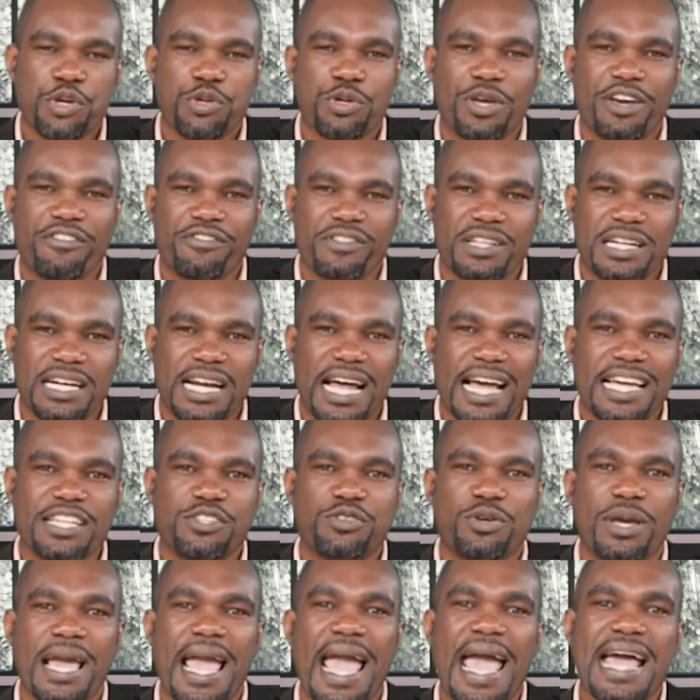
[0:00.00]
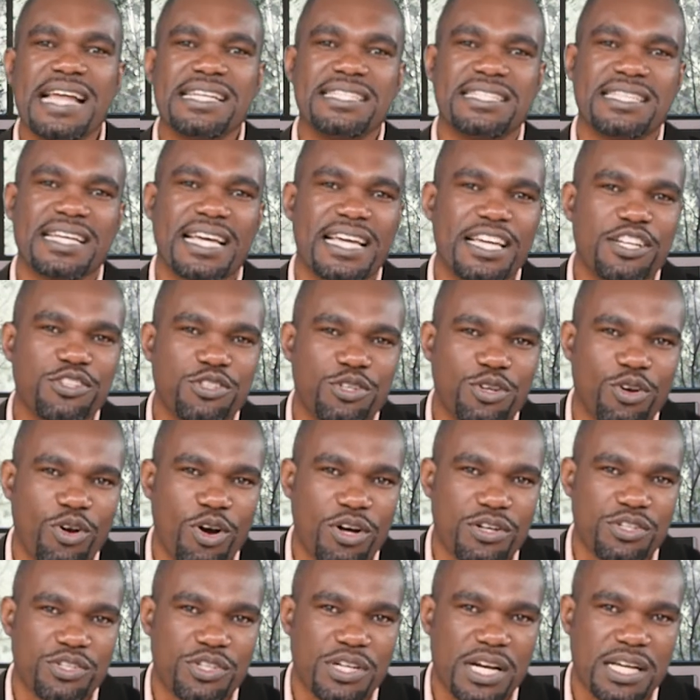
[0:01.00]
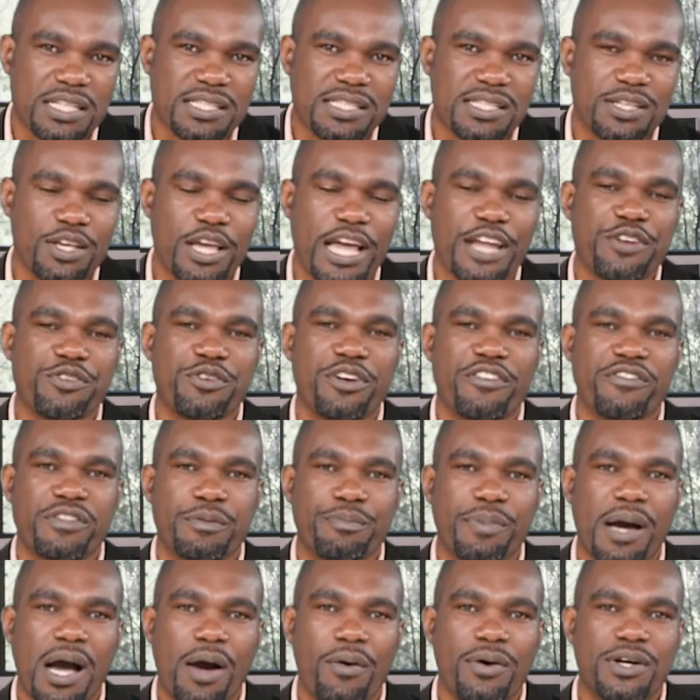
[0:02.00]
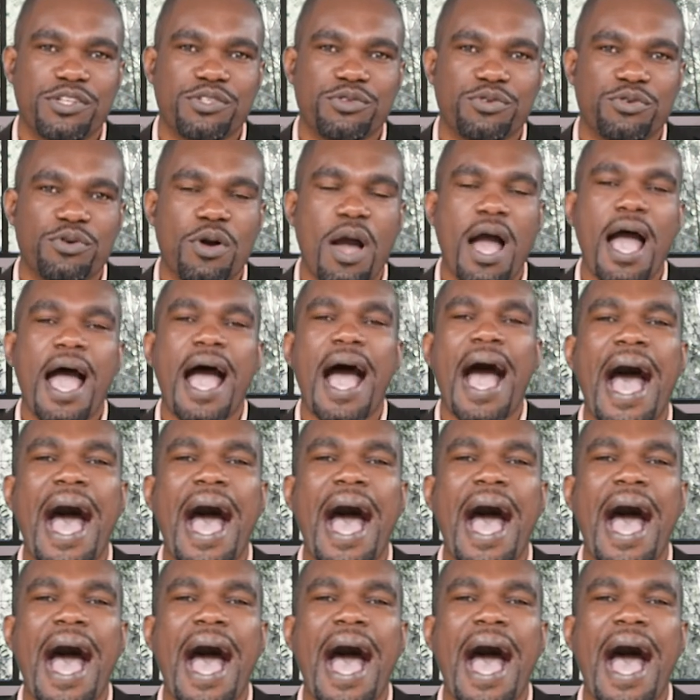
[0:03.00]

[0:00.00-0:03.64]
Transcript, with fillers: You have the right to enter into contracts and you have the power to